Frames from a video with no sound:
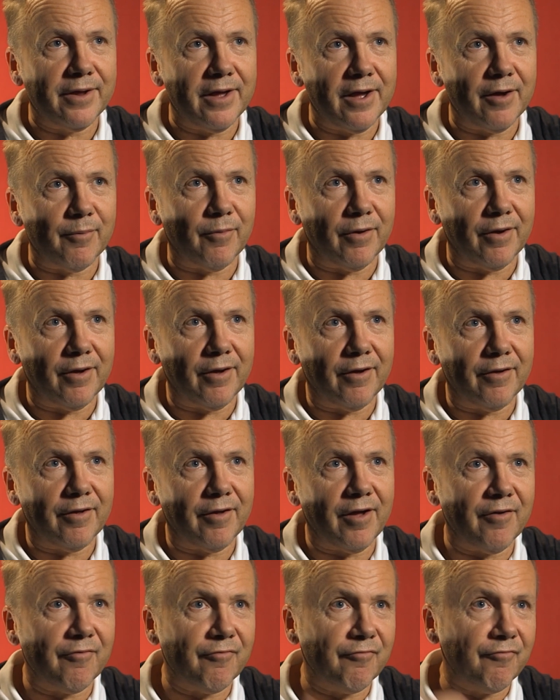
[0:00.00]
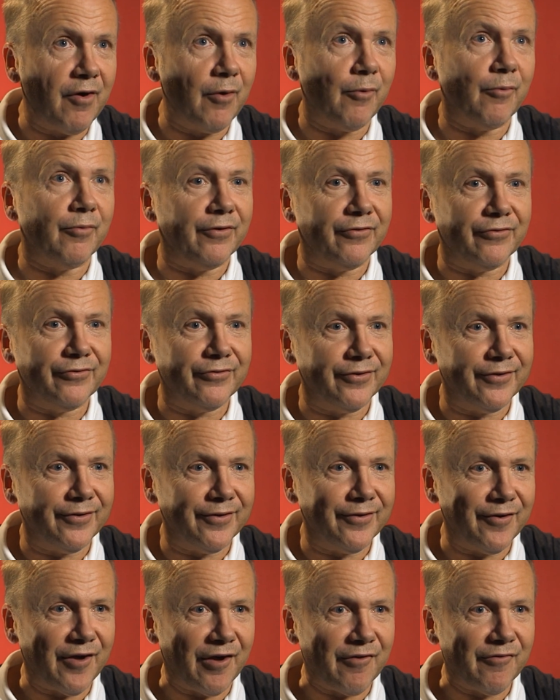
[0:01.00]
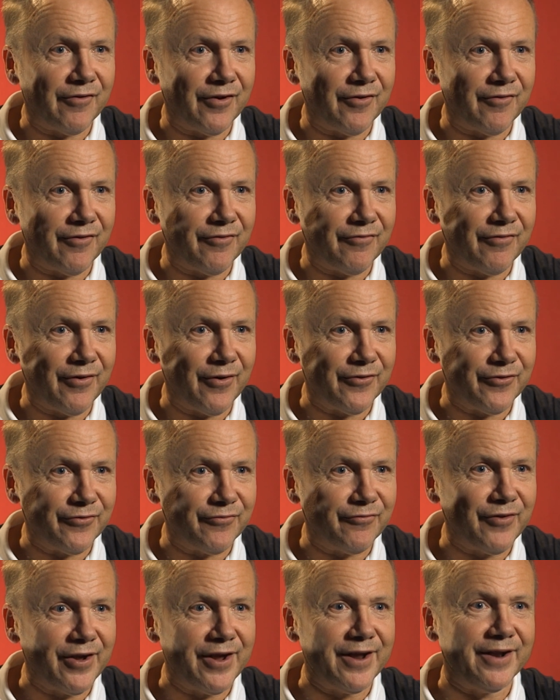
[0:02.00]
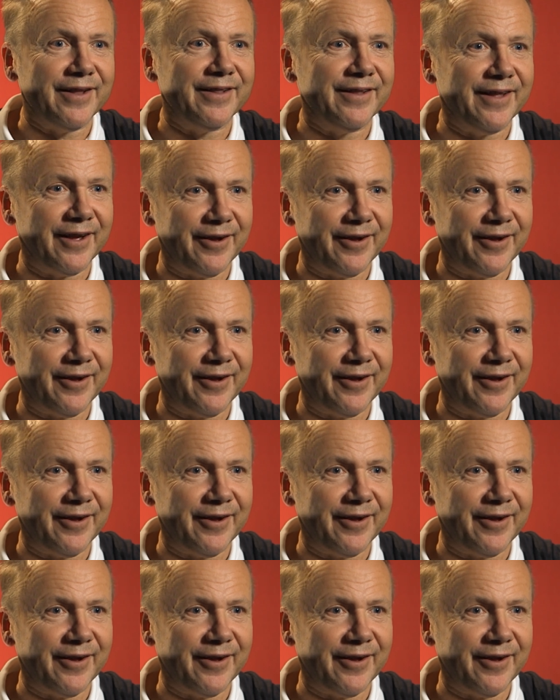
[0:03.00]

now, my I, I felt this, I, I felt this feeling